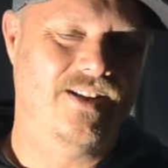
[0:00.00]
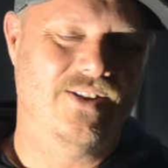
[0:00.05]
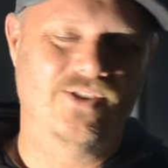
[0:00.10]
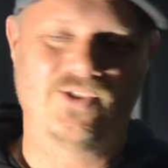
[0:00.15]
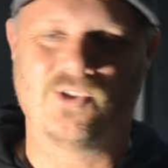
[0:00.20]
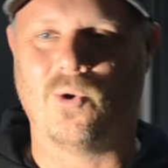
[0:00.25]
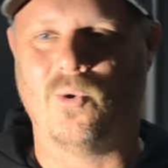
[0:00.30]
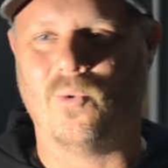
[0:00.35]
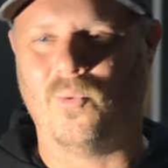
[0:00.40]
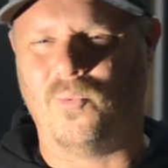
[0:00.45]

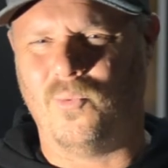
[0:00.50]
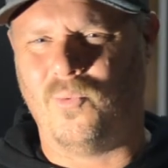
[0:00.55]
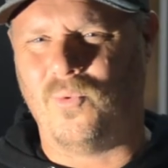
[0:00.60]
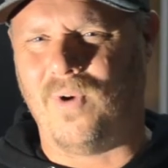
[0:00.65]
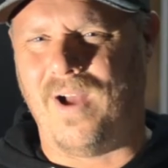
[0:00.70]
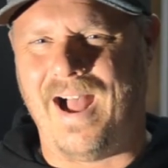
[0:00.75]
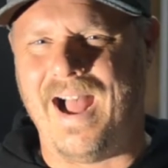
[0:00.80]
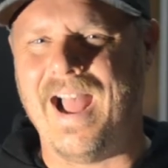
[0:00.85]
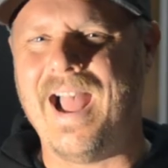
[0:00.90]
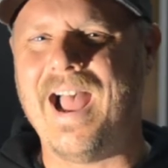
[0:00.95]

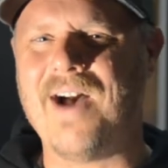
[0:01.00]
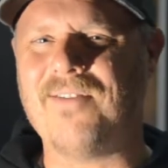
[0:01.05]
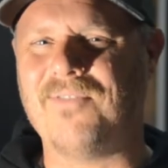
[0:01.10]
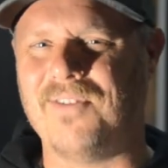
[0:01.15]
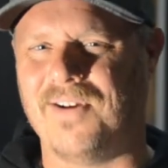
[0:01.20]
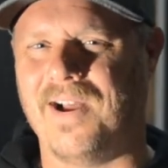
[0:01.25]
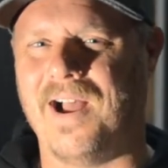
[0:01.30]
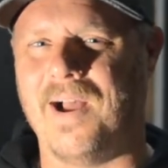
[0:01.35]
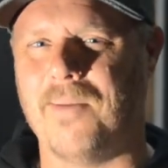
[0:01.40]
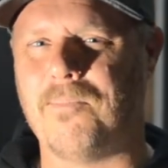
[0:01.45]
So I have
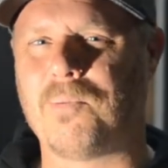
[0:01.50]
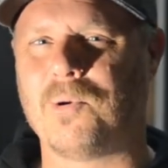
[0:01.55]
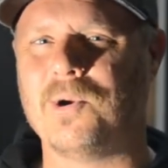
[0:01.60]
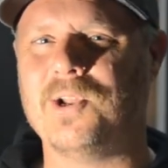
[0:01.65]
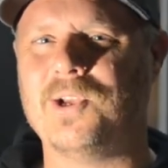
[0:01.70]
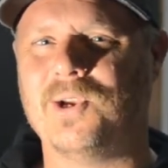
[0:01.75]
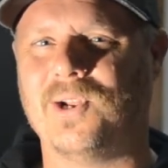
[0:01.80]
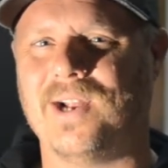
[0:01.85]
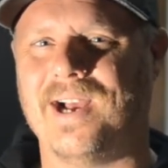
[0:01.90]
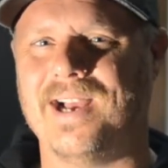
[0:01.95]
a, a,
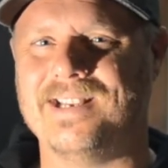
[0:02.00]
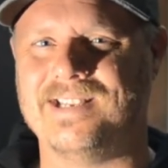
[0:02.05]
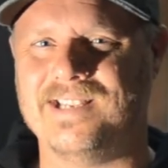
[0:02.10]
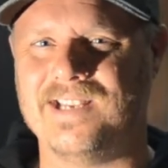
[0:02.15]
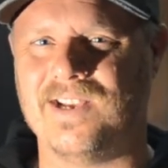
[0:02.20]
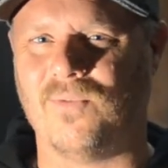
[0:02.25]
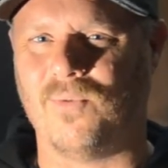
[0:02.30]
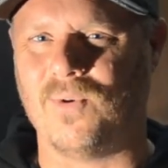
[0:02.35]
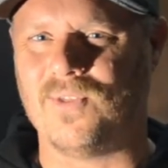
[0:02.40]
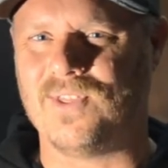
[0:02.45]
pretty good
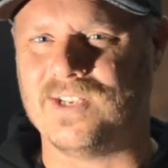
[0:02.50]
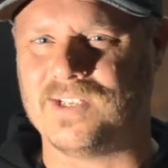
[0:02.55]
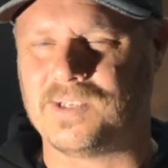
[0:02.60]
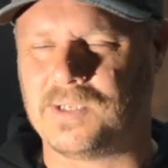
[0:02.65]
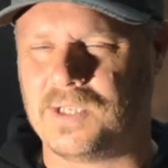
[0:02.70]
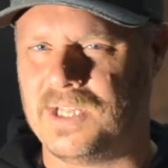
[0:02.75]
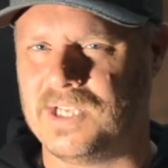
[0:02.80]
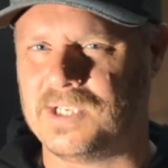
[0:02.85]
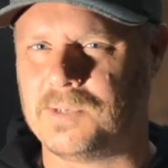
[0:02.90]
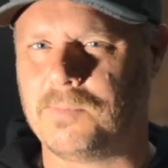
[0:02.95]
idea of what
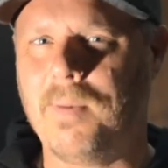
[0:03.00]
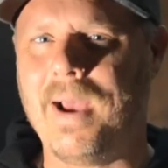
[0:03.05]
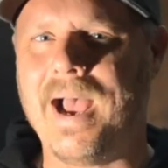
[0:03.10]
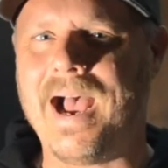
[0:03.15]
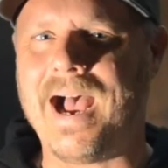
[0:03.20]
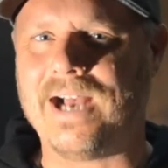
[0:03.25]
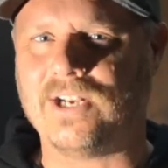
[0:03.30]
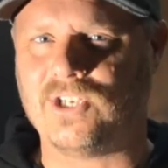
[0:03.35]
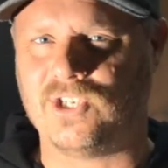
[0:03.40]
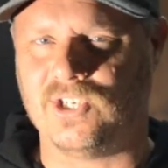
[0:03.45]
this, this
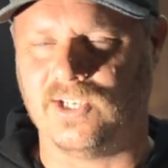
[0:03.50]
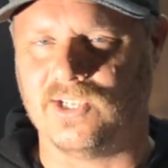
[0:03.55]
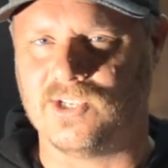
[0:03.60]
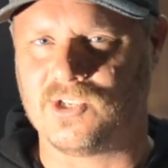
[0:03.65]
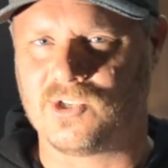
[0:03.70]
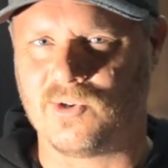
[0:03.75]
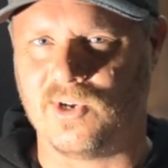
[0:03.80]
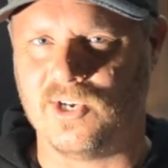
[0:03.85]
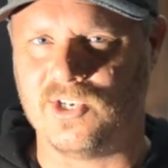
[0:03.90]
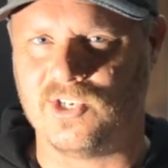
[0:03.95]
patch
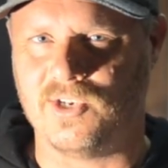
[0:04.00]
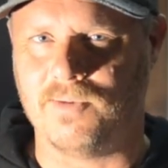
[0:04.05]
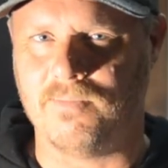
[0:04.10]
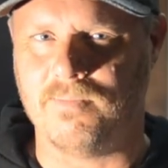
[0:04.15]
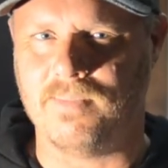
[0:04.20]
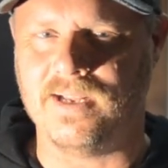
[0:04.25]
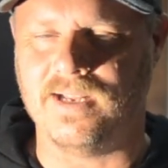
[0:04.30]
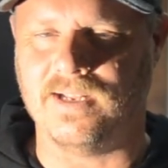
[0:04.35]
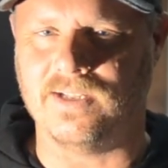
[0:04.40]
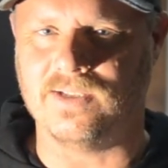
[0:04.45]

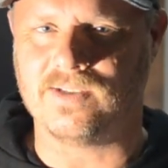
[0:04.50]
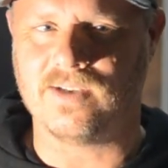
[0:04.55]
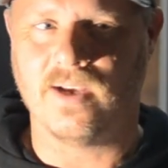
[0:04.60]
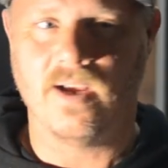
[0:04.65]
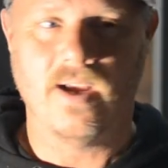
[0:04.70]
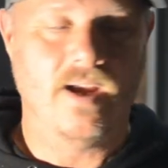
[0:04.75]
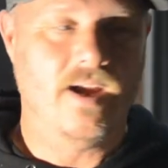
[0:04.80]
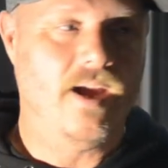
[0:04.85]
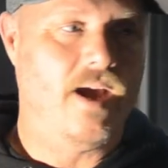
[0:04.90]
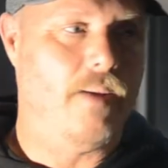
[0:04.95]
illustration means,
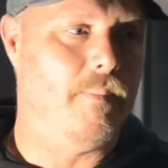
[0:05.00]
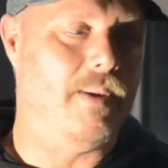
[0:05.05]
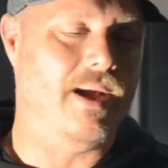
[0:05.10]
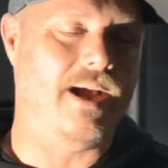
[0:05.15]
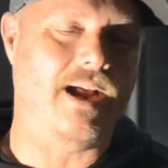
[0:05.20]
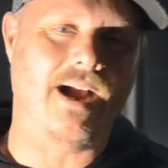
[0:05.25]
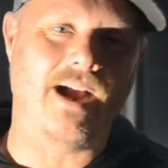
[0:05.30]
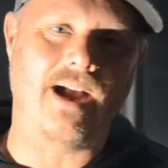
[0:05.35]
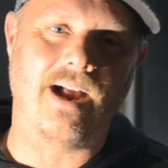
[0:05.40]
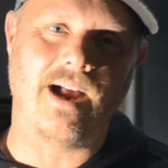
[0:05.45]

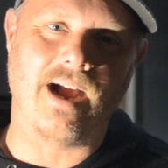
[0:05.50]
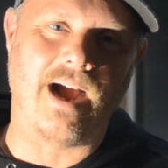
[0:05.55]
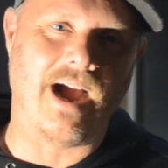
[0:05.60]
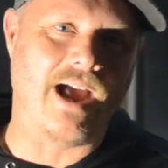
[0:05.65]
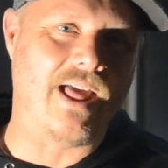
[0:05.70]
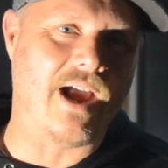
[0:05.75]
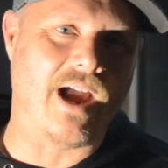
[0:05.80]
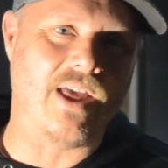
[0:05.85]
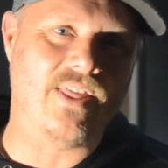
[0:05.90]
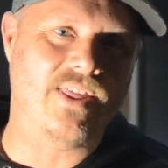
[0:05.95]
but
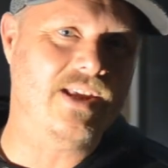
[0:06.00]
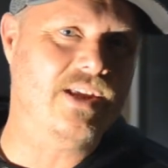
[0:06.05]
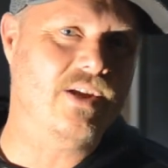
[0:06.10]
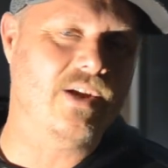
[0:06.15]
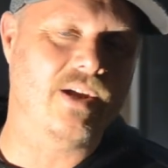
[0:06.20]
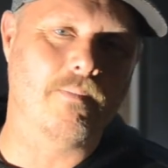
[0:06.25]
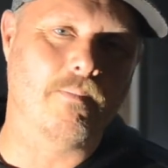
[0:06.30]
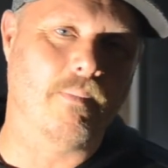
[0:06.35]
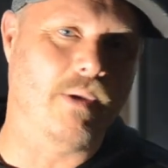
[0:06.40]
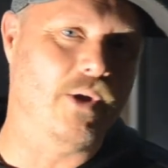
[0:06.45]
I, I think
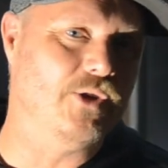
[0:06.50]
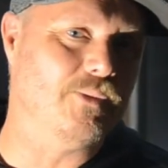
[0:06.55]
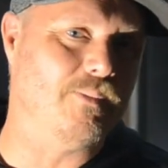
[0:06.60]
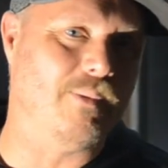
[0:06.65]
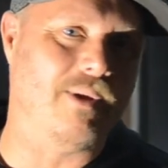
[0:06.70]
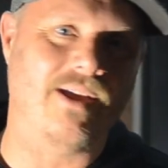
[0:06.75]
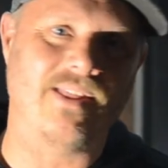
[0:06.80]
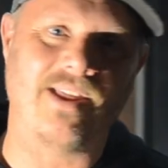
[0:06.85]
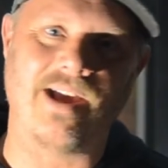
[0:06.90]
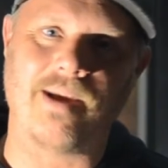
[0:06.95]
you can
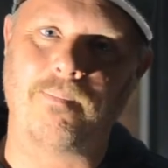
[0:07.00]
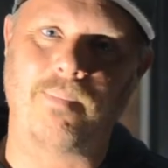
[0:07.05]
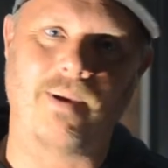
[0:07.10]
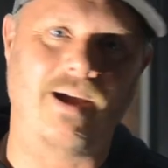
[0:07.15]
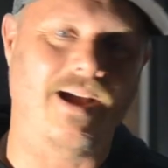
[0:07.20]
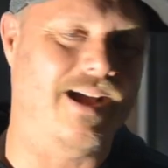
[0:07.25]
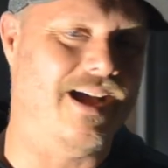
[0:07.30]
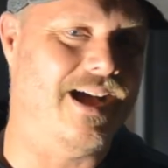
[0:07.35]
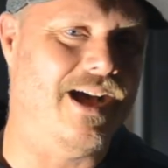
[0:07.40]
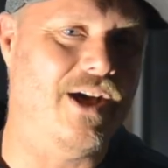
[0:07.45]
multiply that
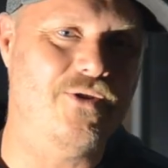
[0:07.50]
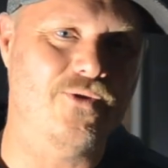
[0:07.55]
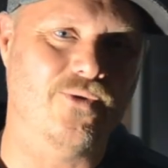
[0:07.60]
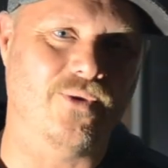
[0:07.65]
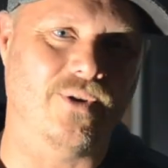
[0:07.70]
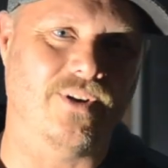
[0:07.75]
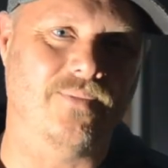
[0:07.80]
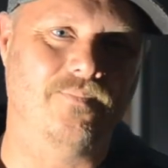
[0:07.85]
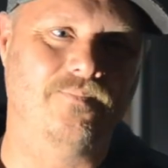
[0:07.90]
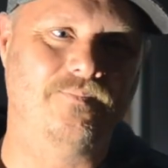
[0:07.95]
by
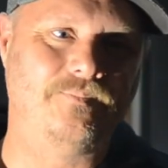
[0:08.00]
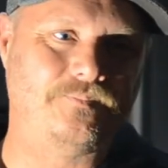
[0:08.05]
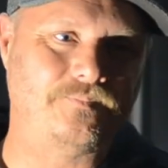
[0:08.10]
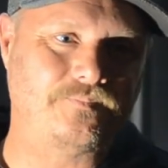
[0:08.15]
100